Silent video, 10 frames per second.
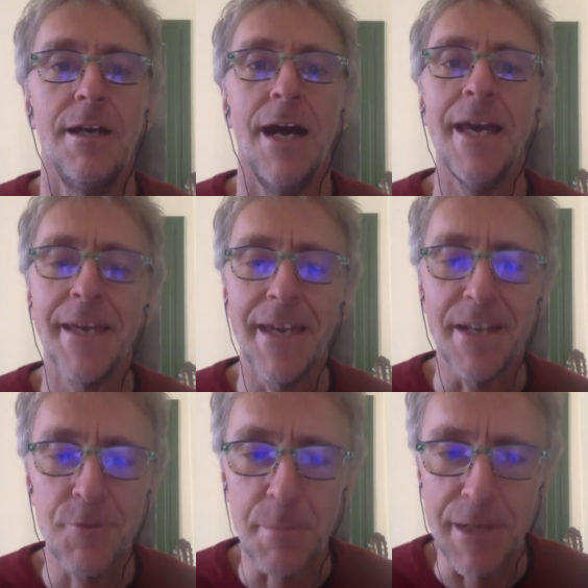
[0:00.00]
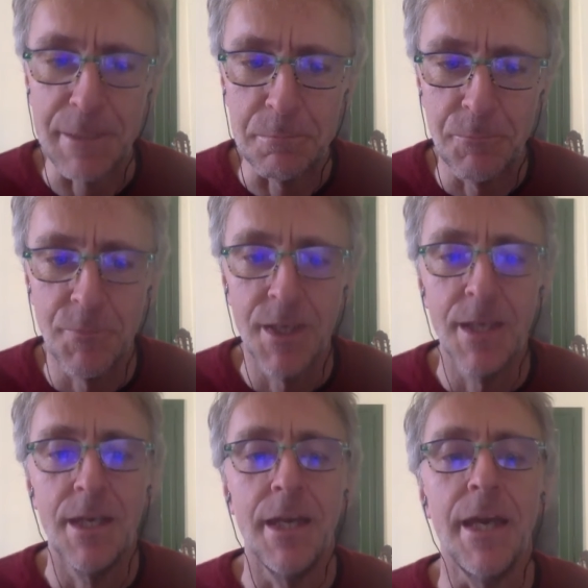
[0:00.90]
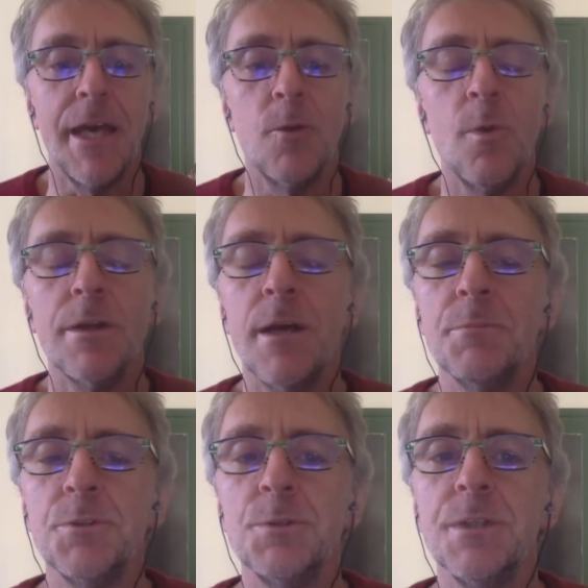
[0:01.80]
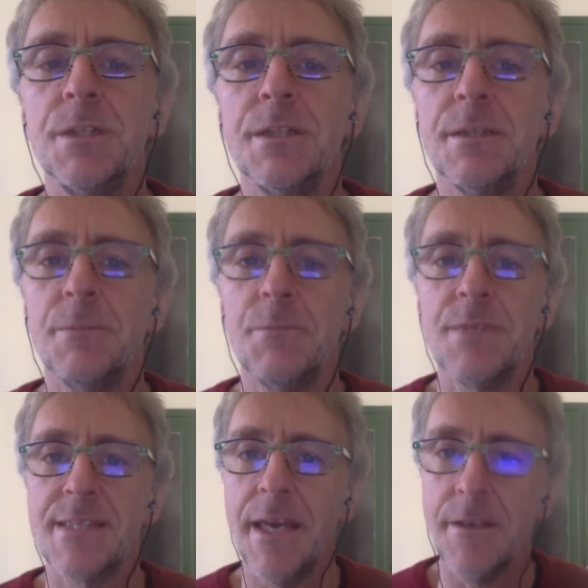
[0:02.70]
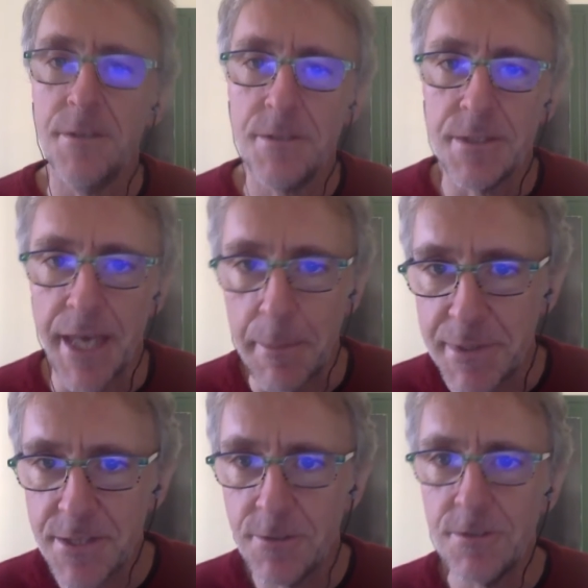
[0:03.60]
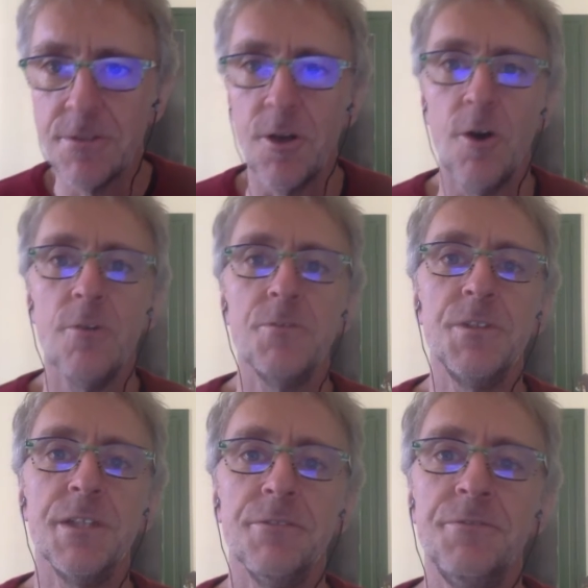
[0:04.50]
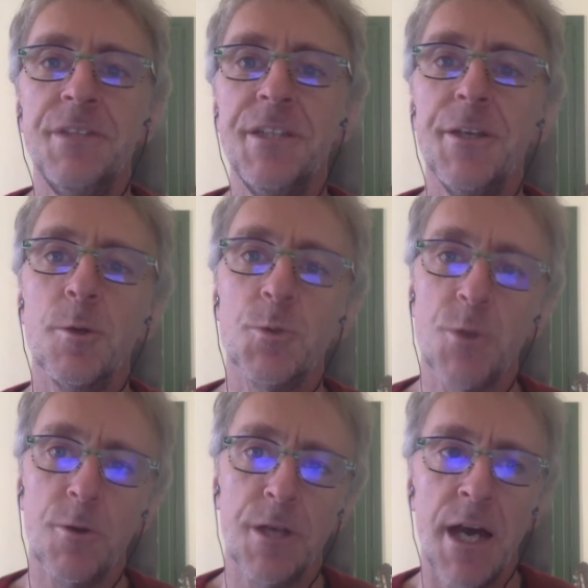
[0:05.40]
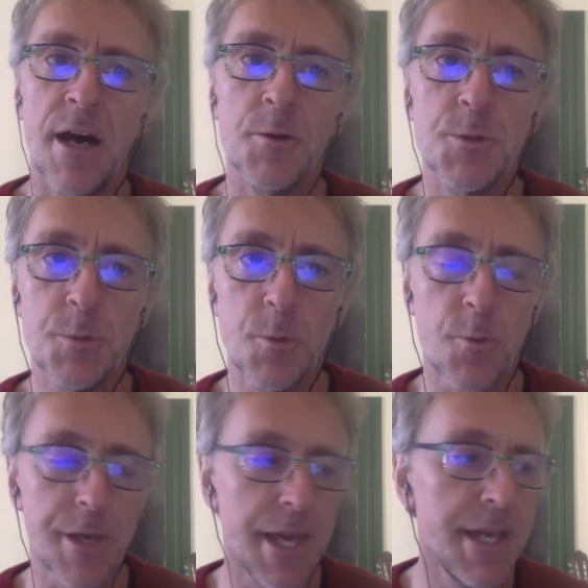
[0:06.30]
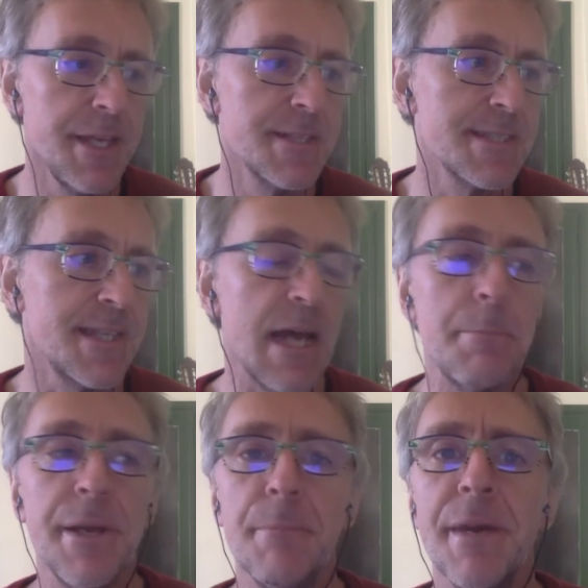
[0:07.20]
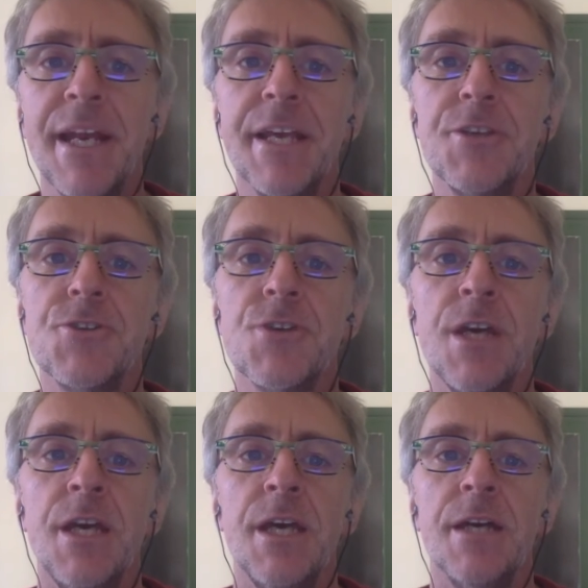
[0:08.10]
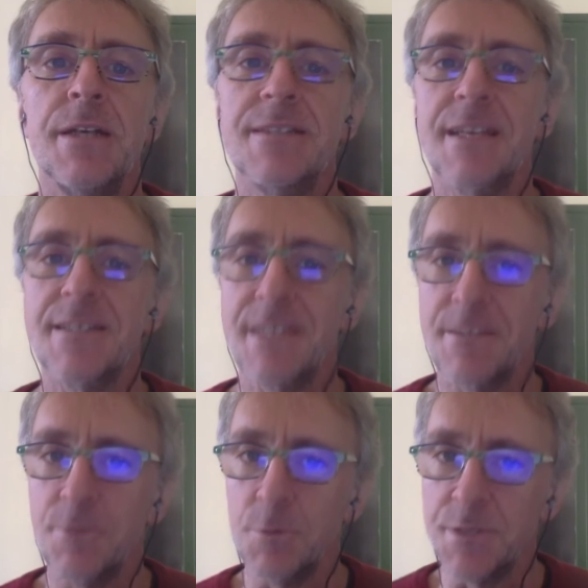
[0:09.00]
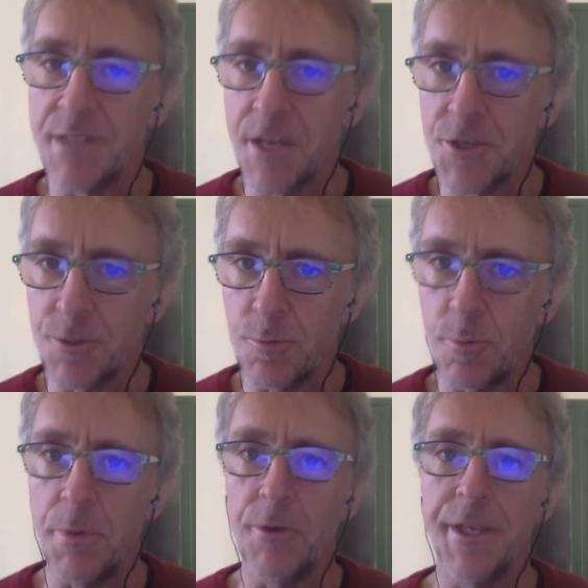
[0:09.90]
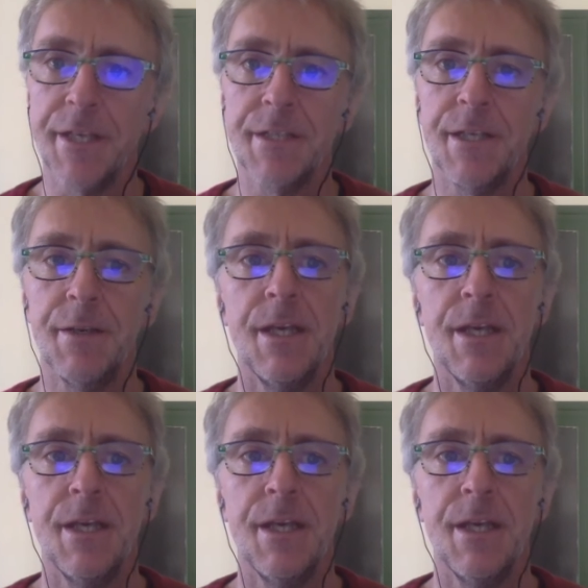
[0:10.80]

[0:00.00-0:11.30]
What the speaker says: Hi again, everybody, and welcome to the second episode of the videos on how to create, set up, and manage a successful discussion group on LinkedIn.